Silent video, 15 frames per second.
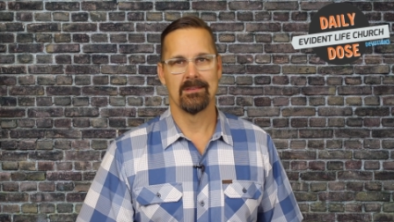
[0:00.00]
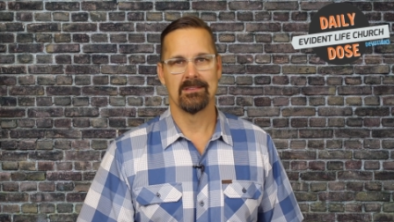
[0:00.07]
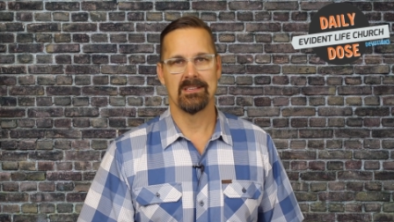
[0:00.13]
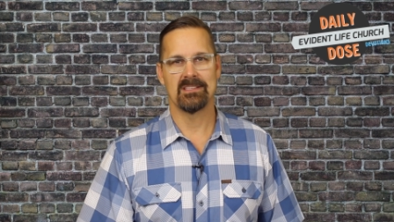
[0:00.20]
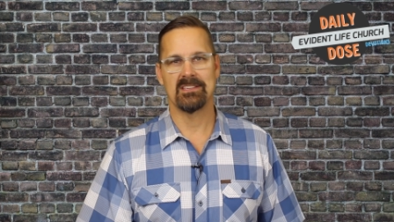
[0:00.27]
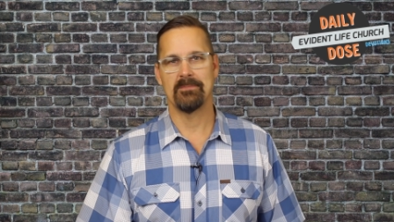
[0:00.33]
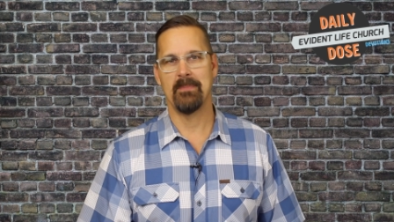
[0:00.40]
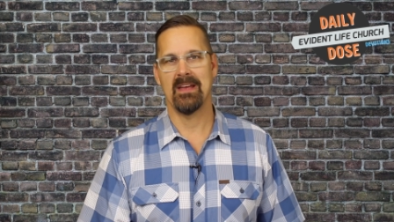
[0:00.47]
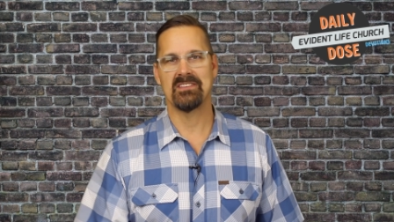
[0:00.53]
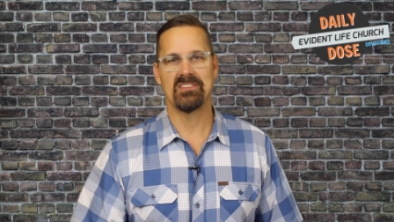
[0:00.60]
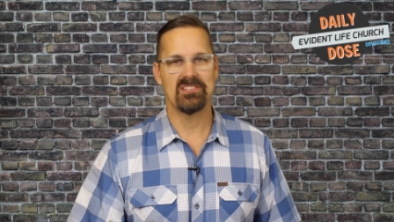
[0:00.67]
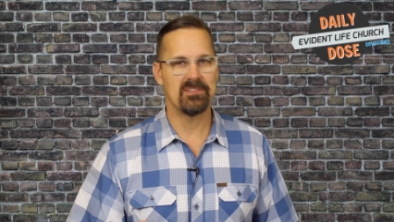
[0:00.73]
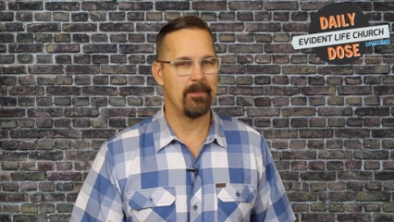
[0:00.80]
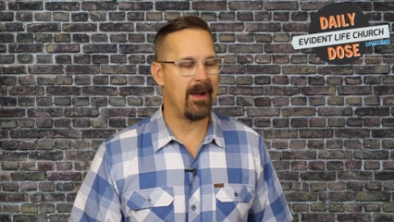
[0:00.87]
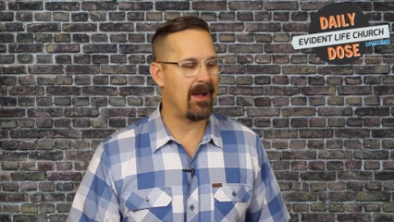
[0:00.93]
Is this a
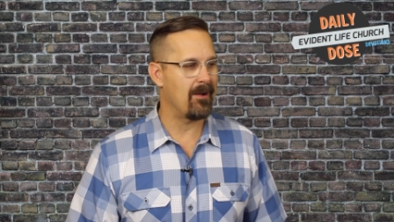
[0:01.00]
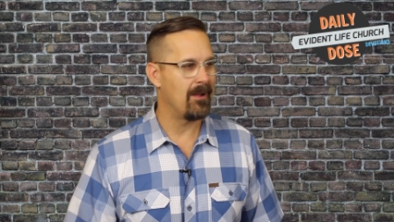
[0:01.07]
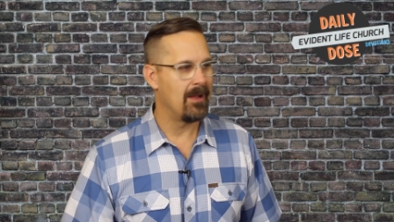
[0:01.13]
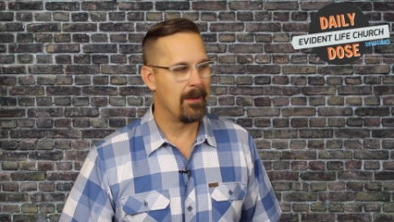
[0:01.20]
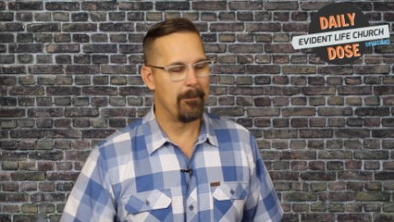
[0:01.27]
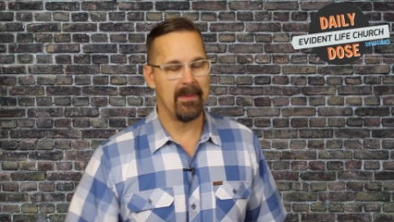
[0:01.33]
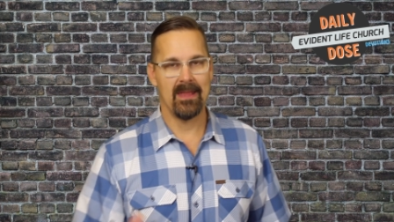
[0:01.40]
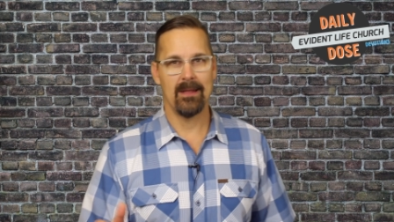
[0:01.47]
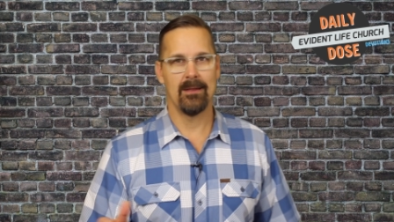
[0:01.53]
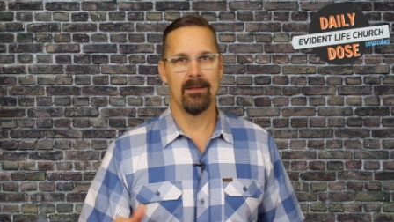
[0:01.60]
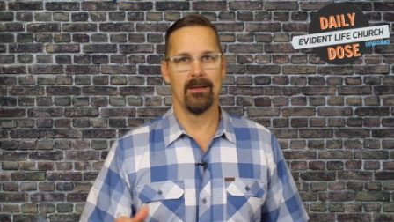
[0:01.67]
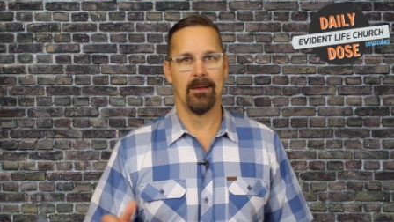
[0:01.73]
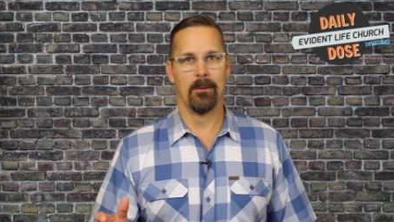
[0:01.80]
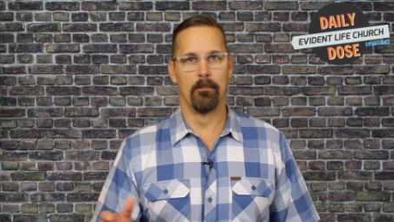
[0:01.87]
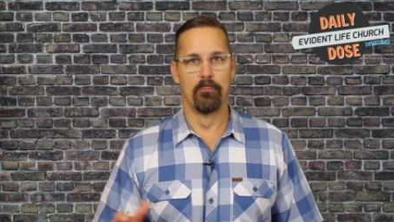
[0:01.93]
message about
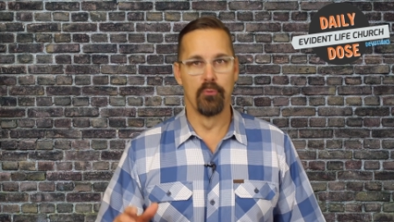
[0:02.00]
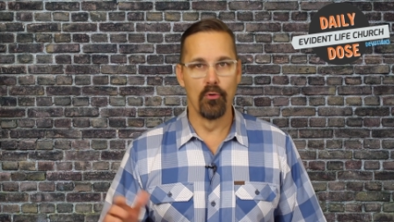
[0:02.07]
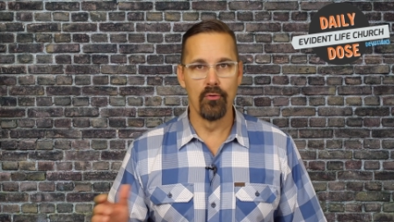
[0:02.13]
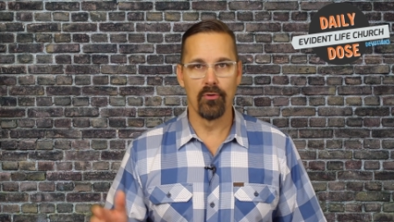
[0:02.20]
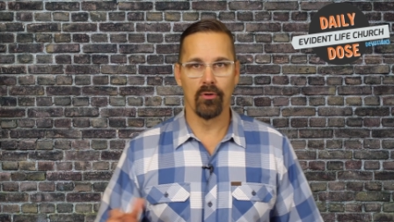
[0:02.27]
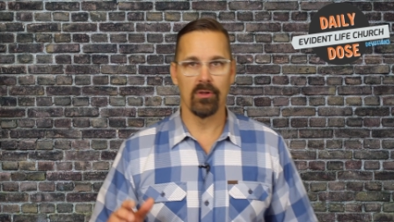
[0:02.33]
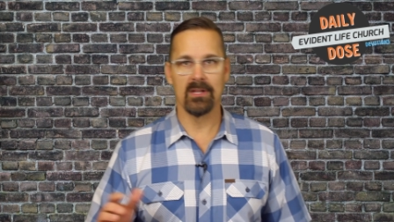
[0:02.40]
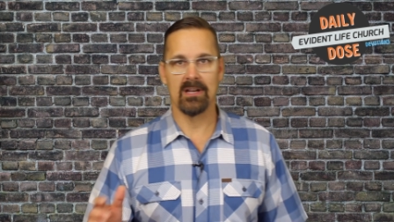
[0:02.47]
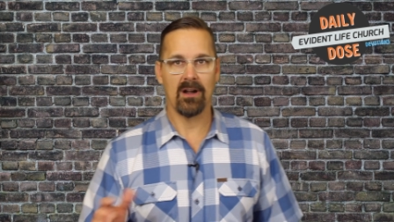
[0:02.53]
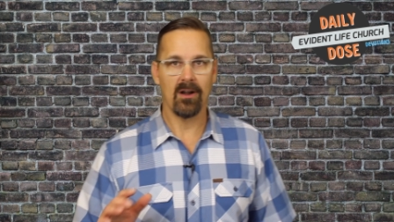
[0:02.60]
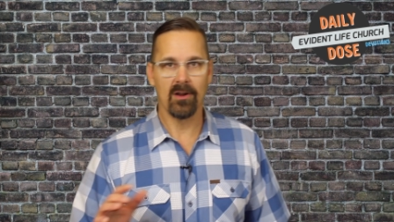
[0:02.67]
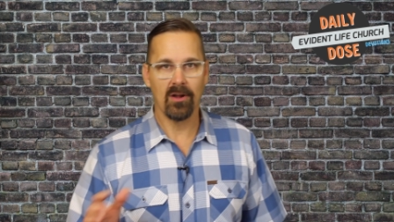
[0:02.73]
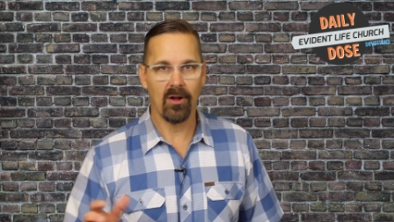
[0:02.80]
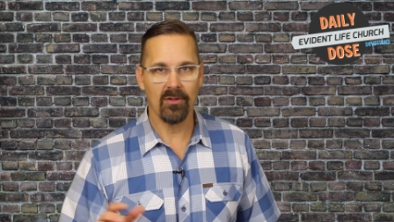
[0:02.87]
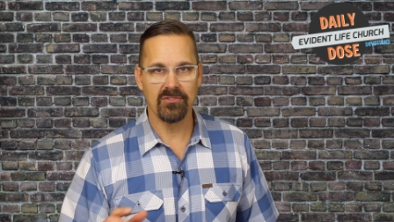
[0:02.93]
being brutal in our
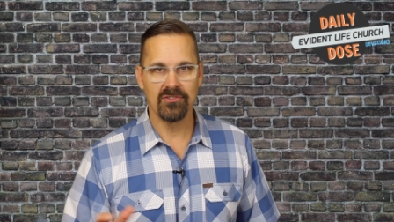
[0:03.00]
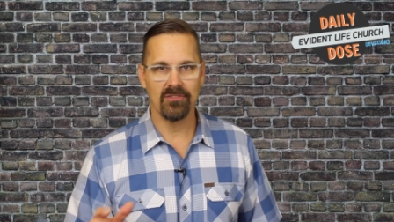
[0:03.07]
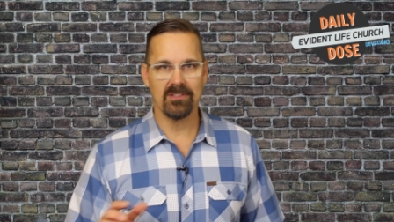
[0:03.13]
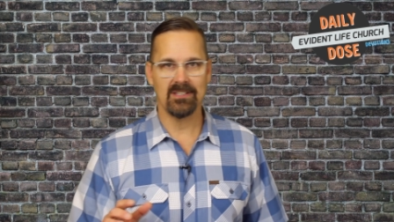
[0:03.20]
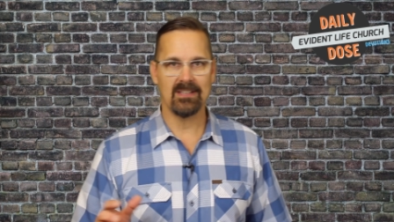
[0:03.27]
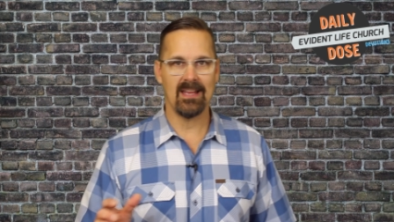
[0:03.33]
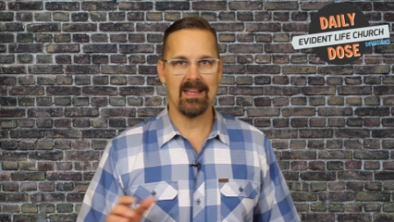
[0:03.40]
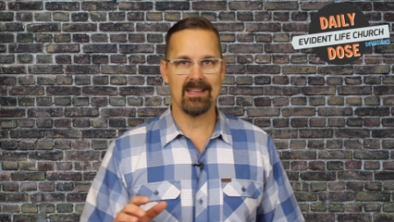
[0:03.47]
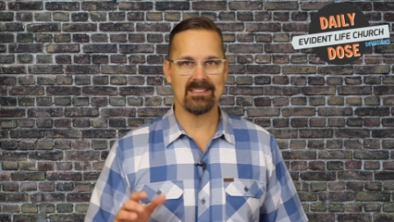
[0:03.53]
culture today?